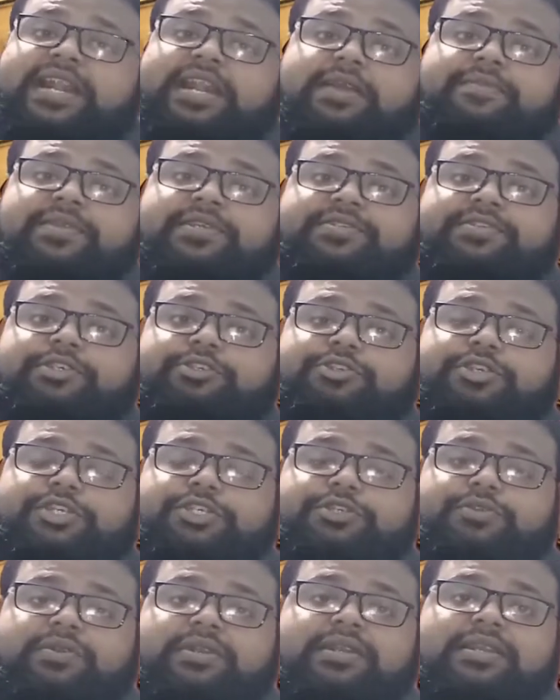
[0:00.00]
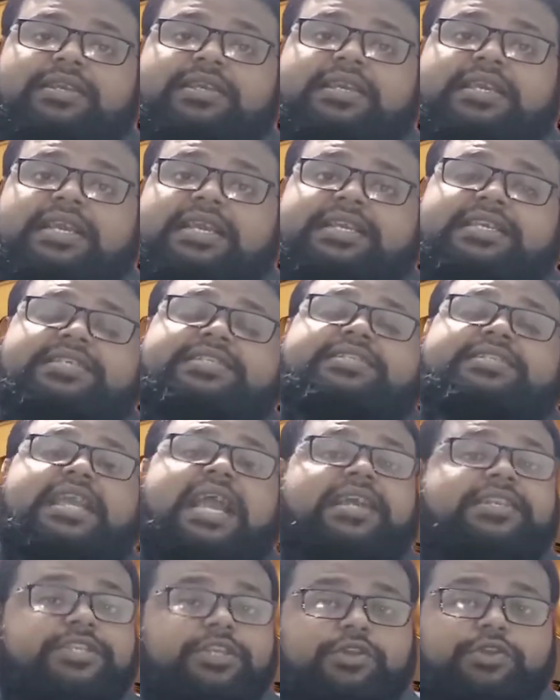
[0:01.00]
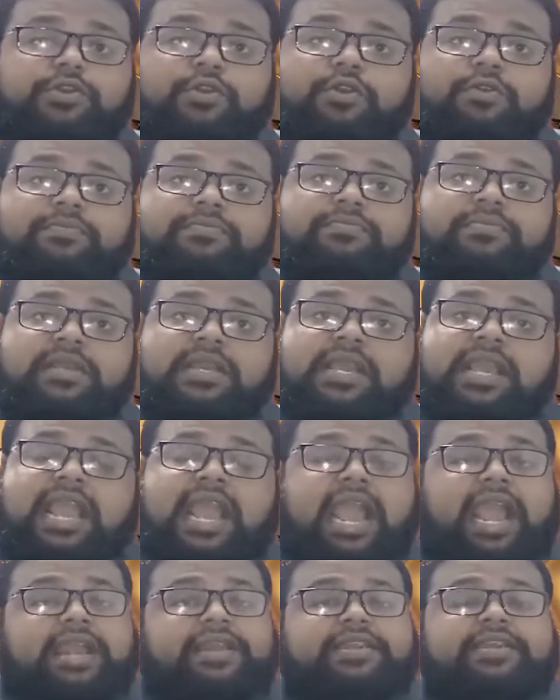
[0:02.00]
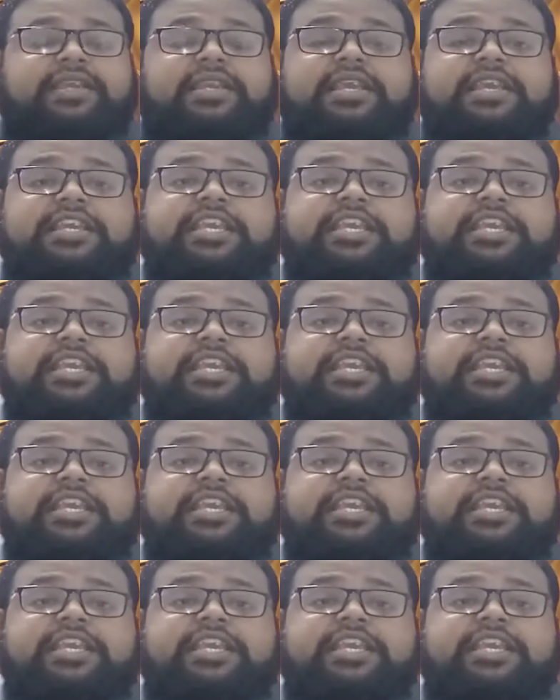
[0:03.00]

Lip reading: situation, stay at your home and keep